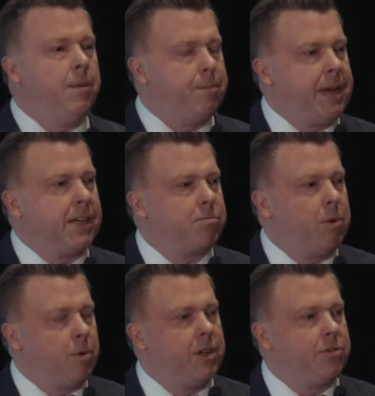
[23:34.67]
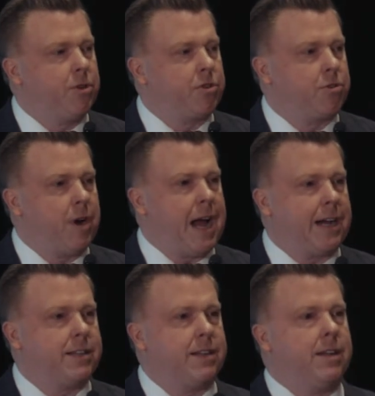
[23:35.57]
because we wanted to
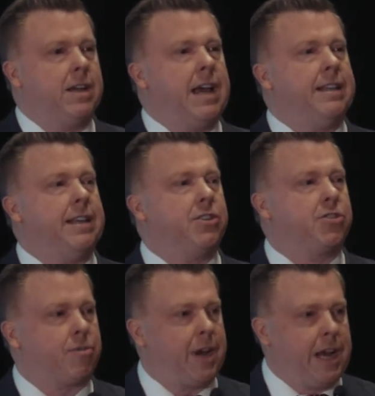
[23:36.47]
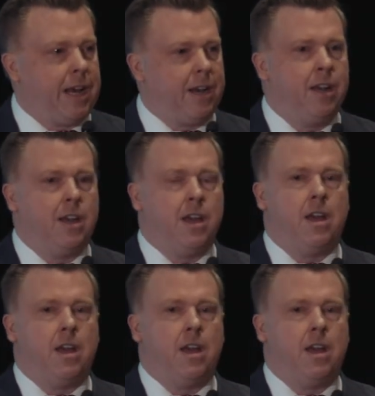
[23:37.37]
attract and then train